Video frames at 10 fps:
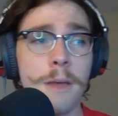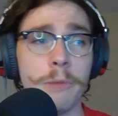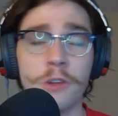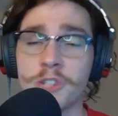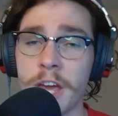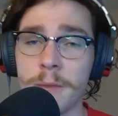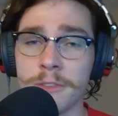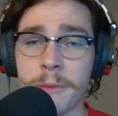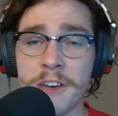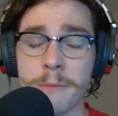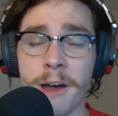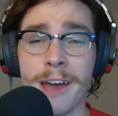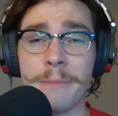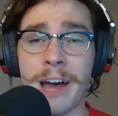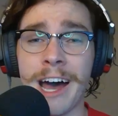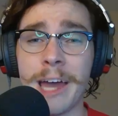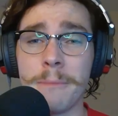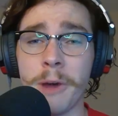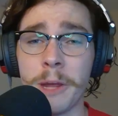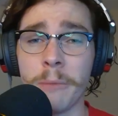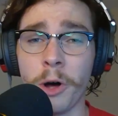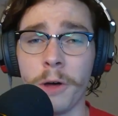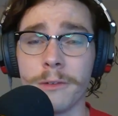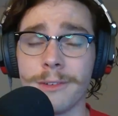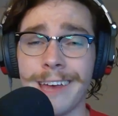Bill James, the mastermind behind Moneyball,